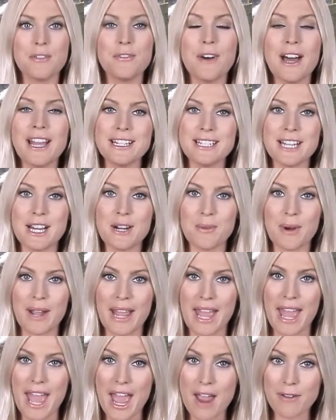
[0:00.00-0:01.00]
Find out
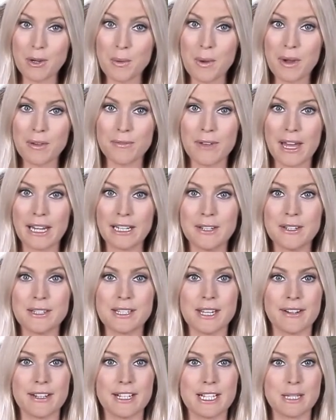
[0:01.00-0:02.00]
why everyone values
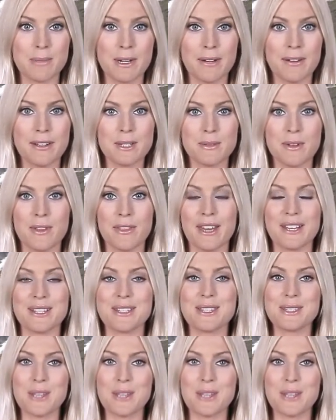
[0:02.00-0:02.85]
their experience with us